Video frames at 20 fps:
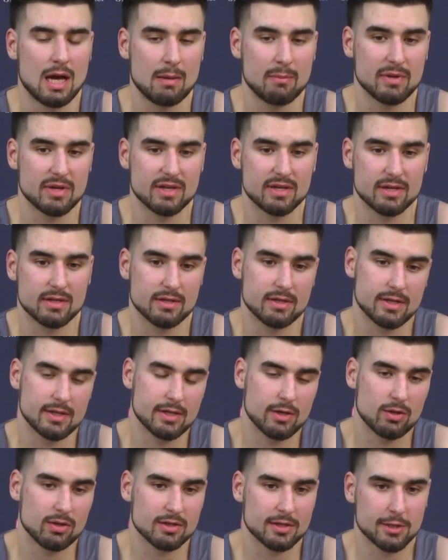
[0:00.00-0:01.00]
I mean,
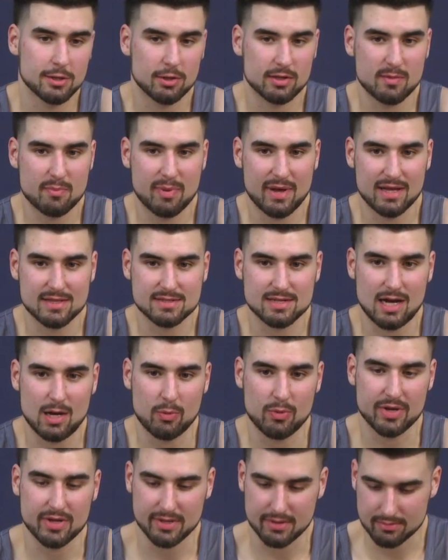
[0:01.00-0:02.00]
it all depends
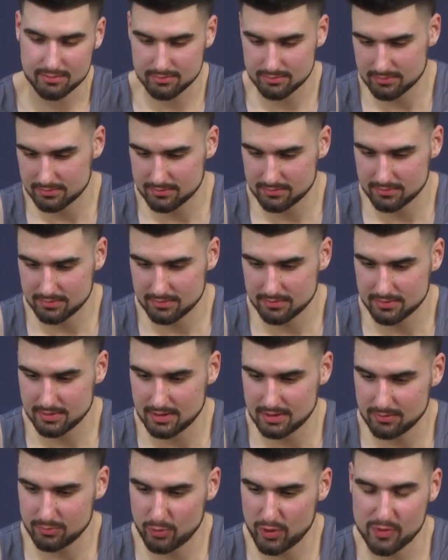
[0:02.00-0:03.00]

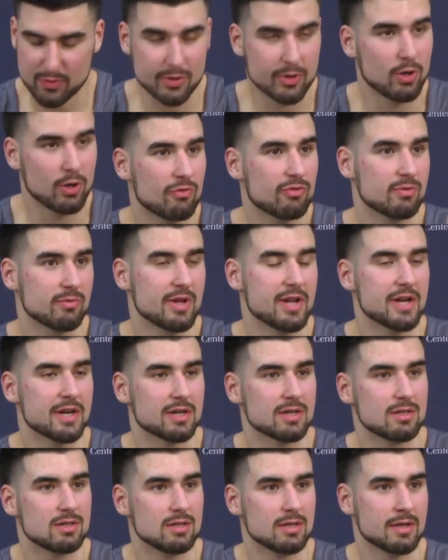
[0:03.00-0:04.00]
where we from
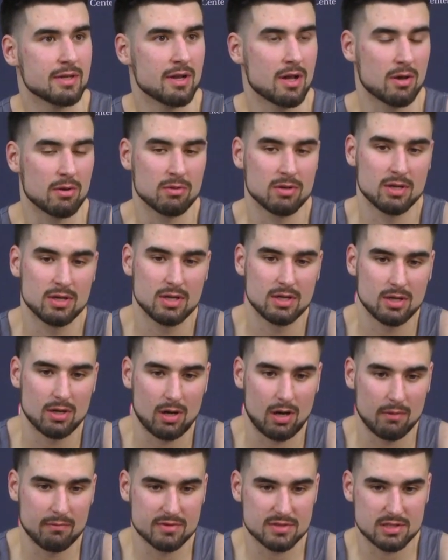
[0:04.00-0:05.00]
here. You know,
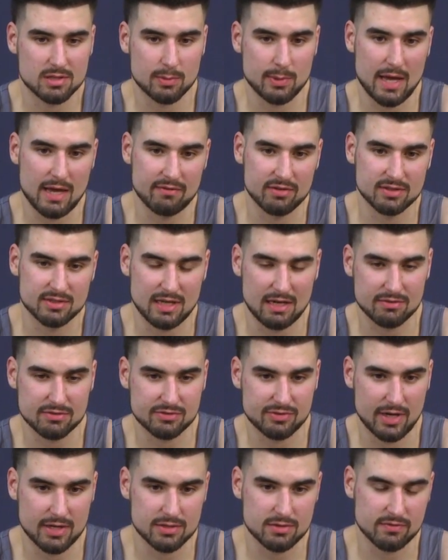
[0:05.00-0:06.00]
obviously we have a tough
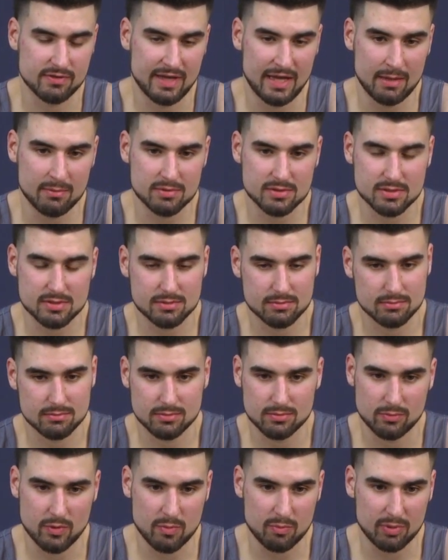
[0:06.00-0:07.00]
stretch of games.
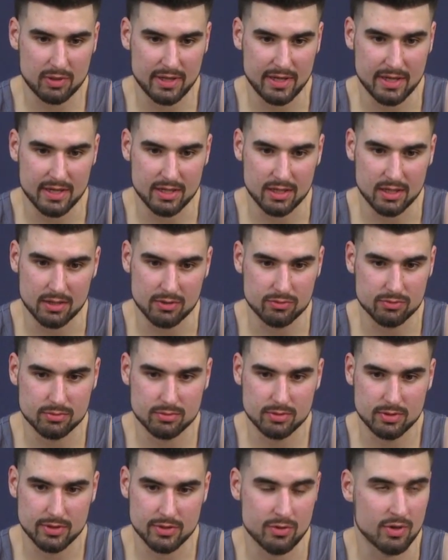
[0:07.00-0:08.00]
We play
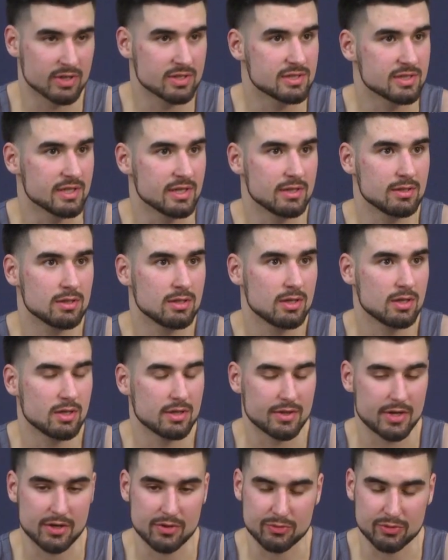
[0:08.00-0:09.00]
USC,
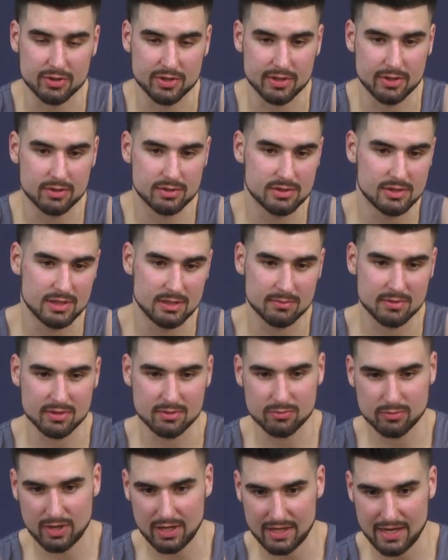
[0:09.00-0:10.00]
they're a really good team.
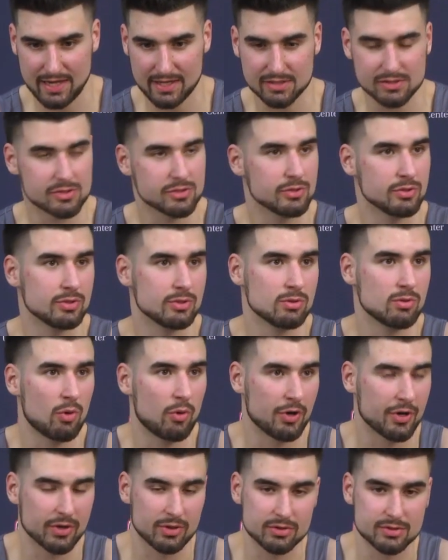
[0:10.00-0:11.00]
Then we got ASU,
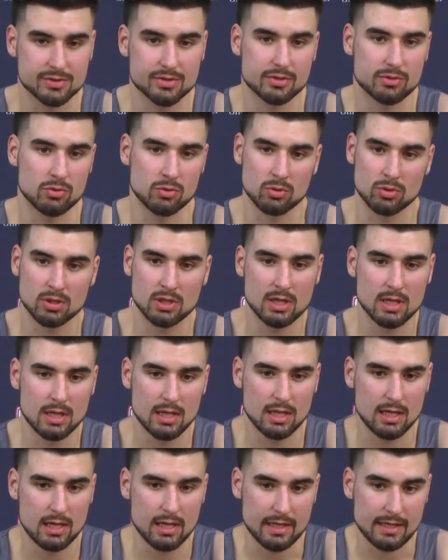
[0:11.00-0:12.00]
Oregon School,
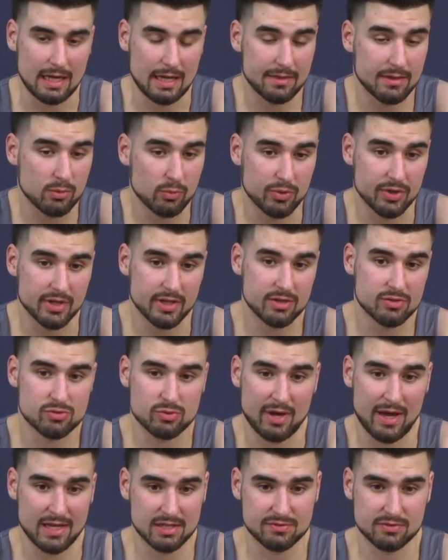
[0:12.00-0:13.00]
and I think we need
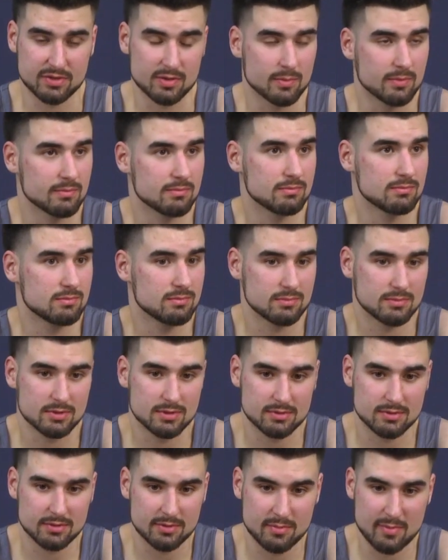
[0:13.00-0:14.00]
to answer
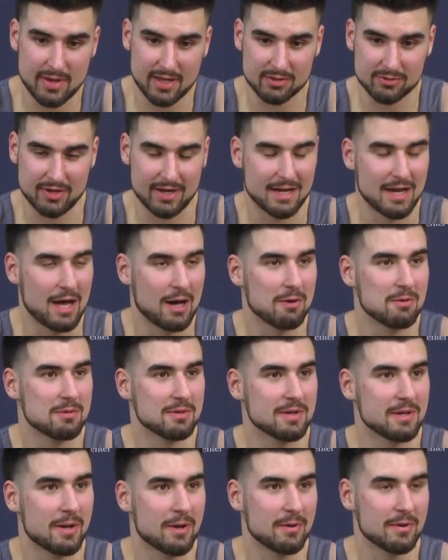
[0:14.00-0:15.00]
the bell right now.
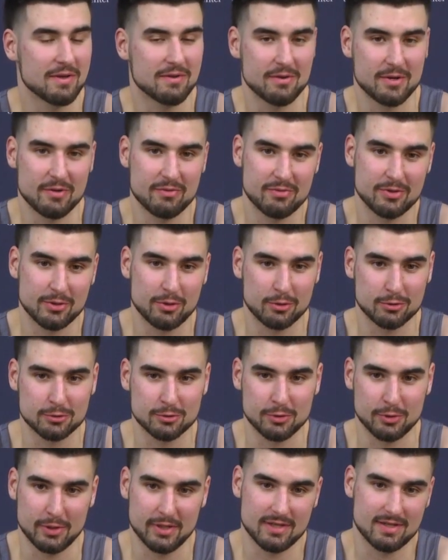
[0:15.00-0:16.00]
You know, if we don't
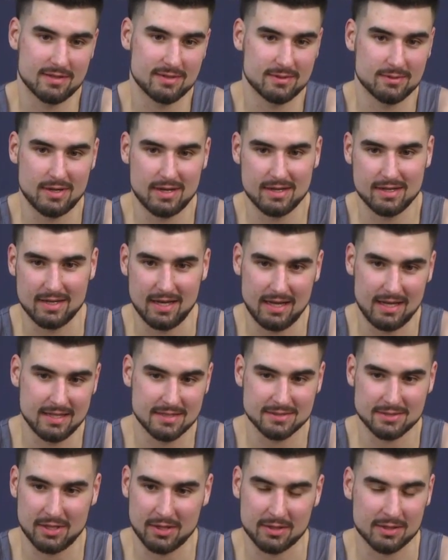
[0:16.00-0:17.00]
do it,
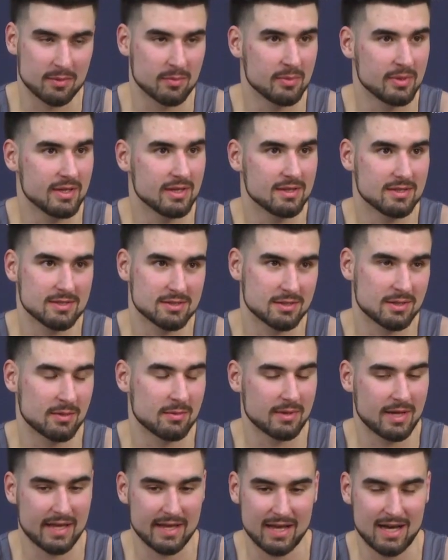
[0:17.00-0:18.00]
it's not gonna be. It's gonna
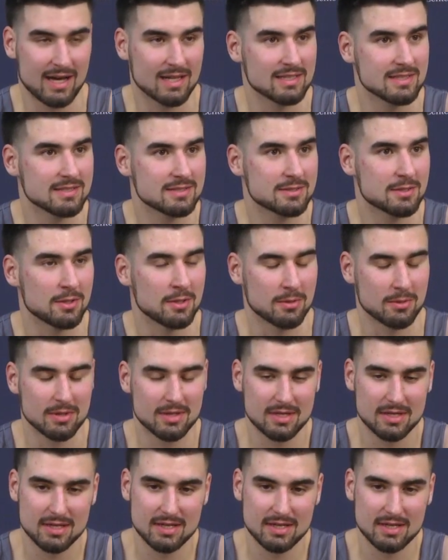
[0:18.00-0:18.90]
get ugly. So